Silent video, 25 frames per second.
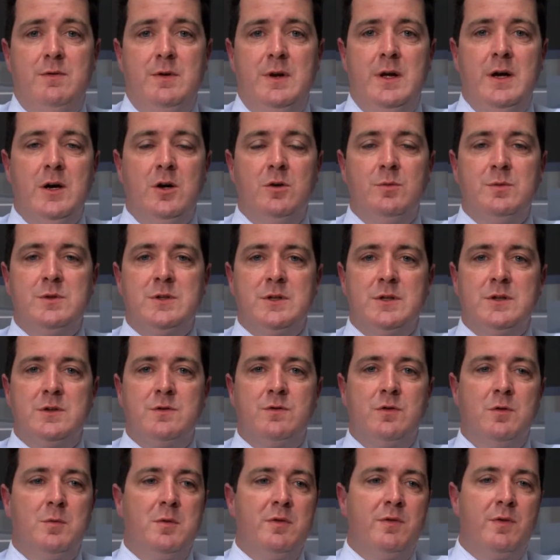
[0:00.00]
helps us
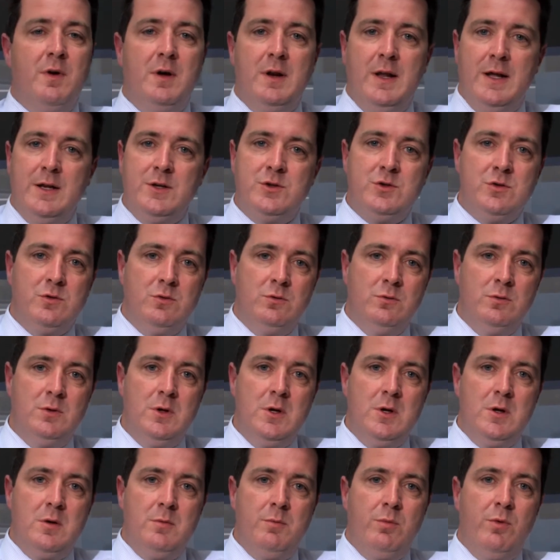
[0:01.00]
from a financial
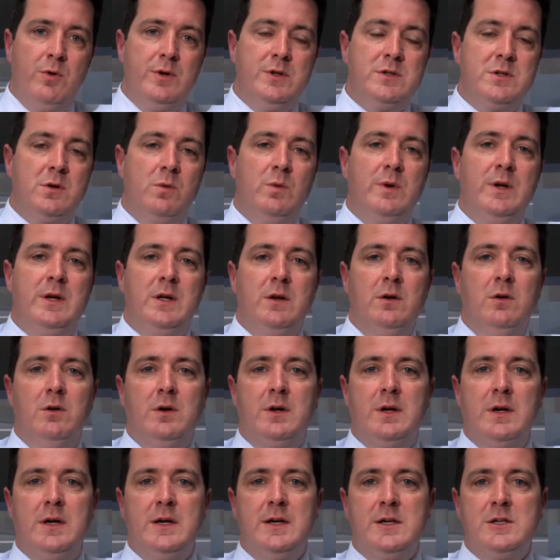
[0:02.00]
point, so we can
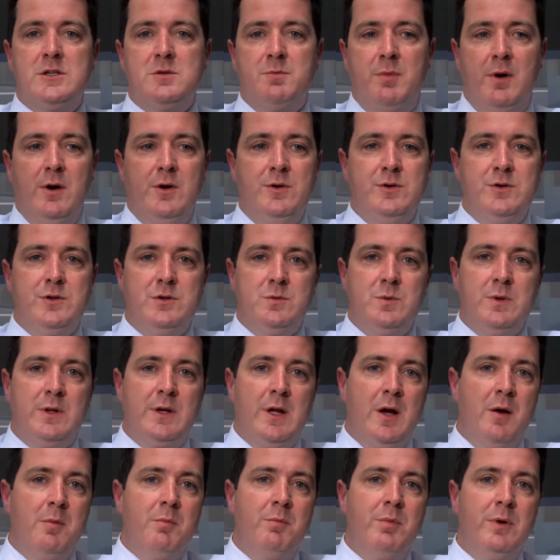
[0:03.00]
look at exposures with
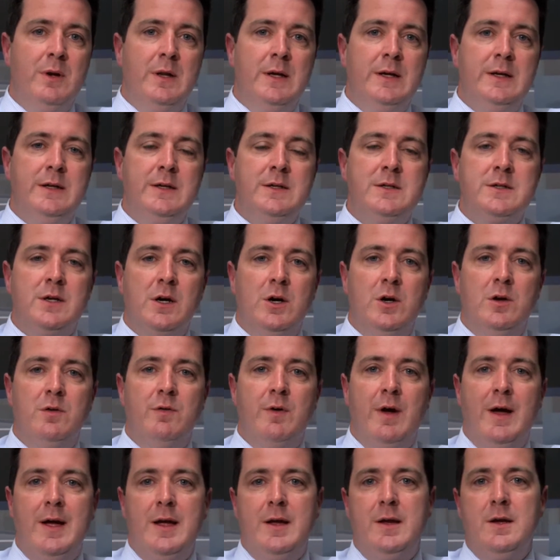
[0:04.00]
companies over
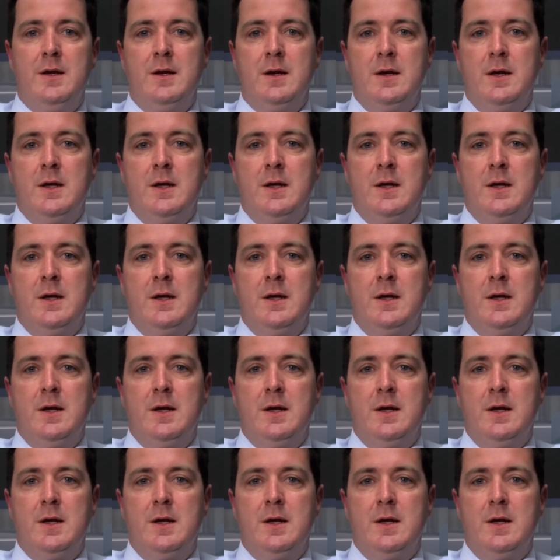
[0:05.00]
a